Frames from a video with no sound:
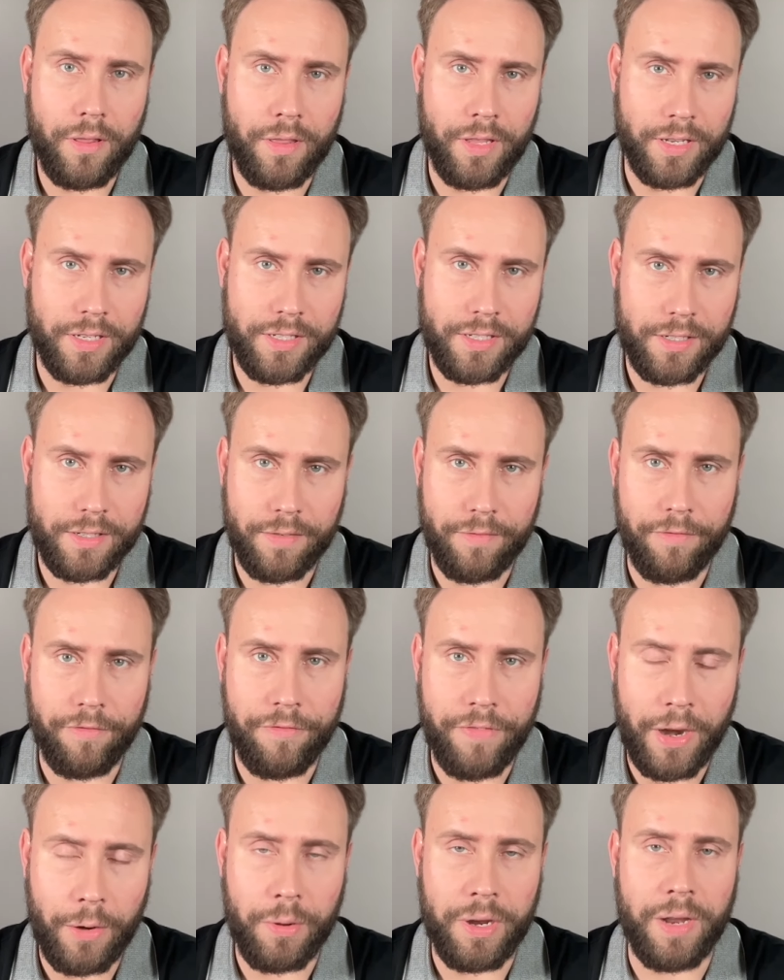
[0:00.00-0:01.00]
this
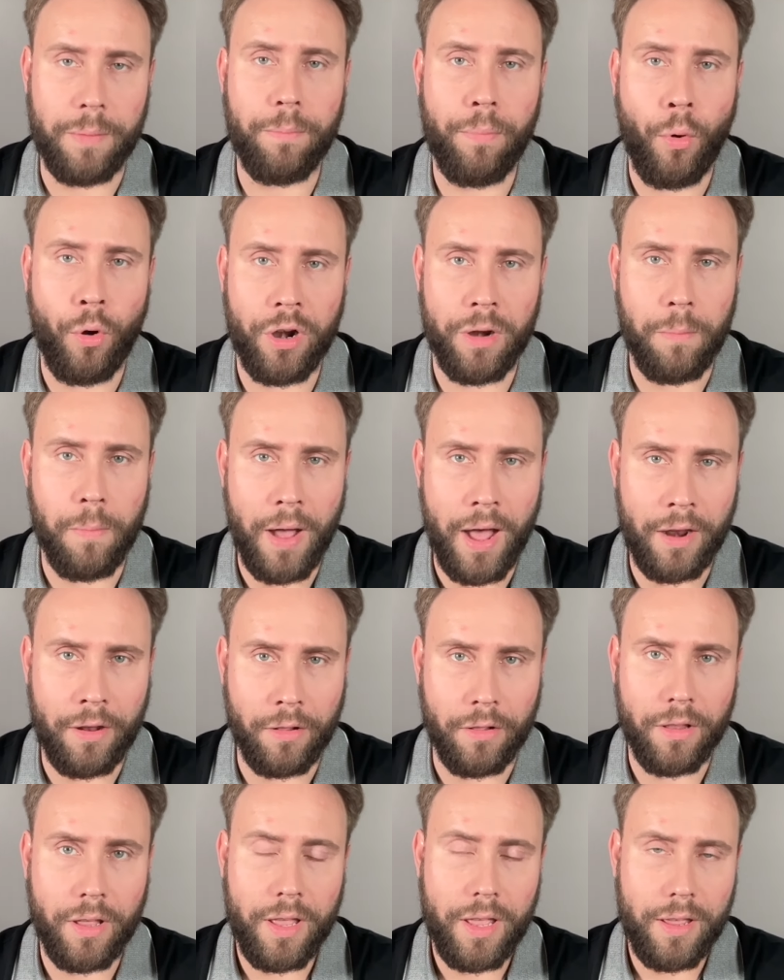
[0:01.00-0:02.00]
very important
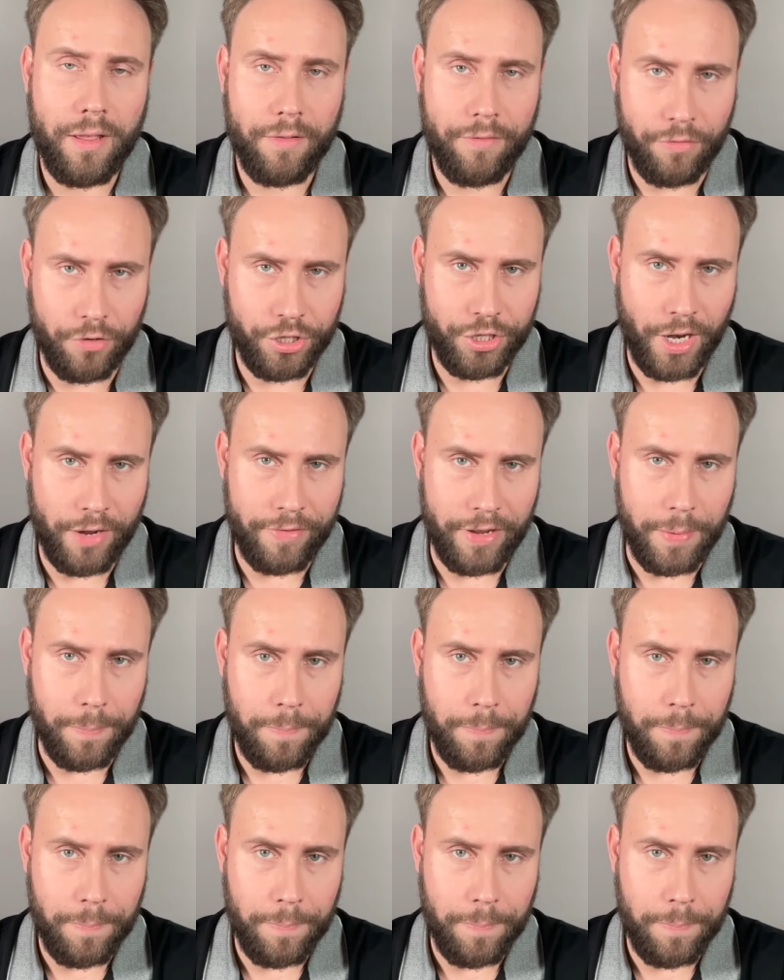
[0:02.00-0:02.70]
model for Chevy.